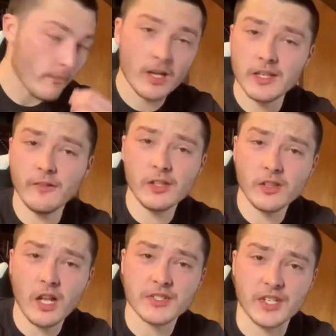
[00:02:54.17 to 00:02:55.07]
Definitely
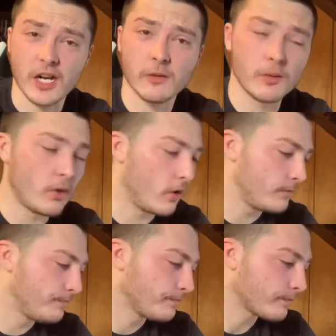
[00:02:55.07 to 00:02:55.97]
lots of caramel malt.
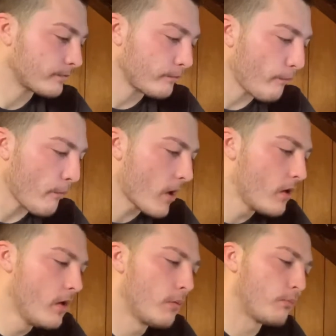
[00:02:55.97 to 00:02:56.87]

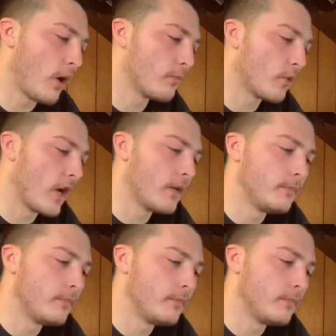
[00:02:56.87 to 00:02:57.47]
Brown bread.